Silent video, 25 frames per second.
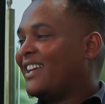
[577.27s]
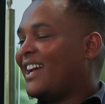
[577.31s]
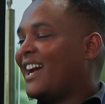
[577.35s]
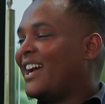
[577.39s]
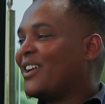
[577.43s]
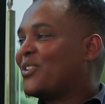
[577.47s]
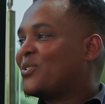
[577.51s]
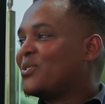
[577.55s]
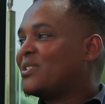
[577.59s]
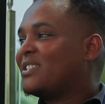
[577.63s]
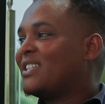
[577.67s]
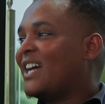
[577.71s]
Yeah,
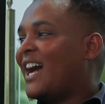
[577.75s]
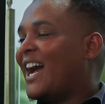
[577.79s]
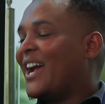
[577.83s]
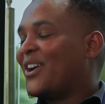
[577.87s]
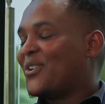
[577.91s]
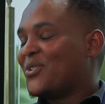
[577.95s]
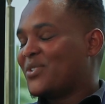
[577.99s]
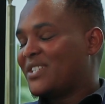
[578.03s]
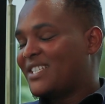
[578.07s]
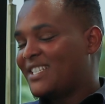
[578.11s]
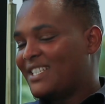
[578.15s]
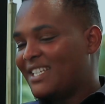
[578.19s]
I
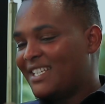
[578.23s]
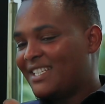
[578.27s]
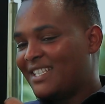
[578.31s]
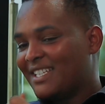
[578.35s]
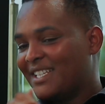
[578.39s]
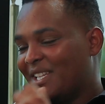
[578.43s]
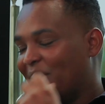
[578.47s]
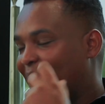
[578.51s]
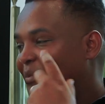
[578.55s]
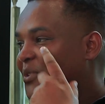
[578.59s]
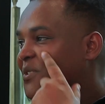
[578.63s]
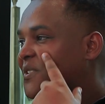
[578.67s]
could see it
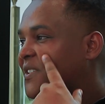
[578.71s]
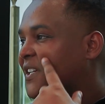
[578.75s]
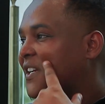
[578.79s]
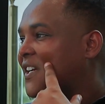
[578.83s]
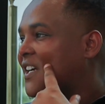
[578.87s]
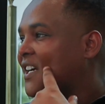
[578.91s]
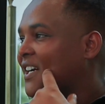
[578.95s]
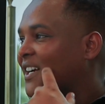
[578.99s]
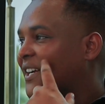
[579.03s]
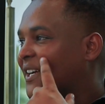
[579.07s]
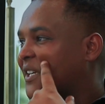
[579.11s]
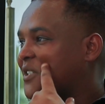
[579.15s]
in the
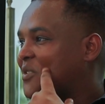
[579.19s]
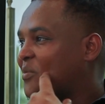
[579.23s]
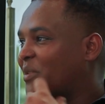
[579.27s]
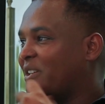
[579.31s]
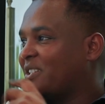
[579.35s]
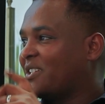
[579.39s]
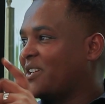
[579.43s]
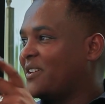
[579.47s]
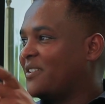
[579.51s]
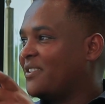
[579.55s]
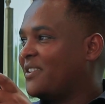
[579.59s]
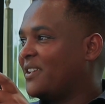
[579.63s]
music,
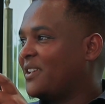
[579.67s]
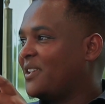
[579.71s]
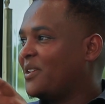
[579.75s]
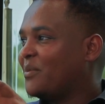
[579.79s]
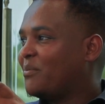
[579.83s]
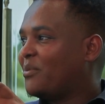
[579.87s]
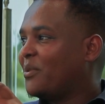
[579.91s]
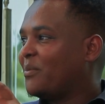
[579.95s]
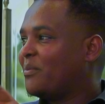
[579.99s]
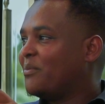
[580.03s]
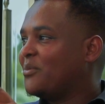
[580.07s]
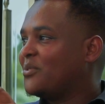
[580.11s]
especially the
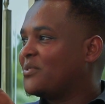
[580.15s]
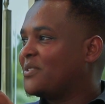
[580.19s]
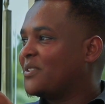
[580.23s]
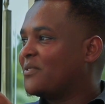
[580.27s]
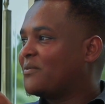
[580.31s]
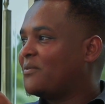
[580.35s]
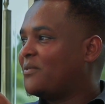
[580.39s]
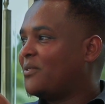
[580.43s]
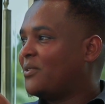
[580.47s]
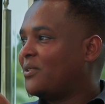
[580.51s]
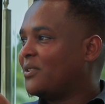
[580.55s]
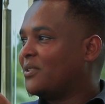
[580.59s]
hip hop
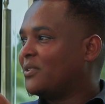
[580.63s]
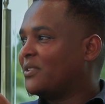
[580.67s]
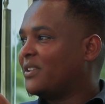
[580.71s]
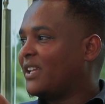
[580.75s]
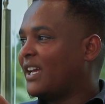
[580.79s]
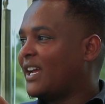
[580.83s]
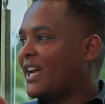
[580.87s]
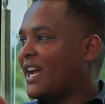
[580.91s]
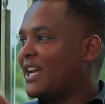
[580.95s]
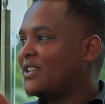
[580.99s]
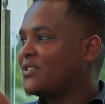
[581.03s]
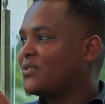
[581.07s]
music for
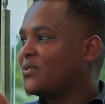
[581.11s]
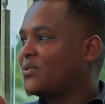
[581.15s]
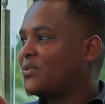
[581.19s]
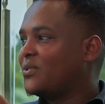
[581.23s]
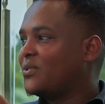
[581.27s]
the guys who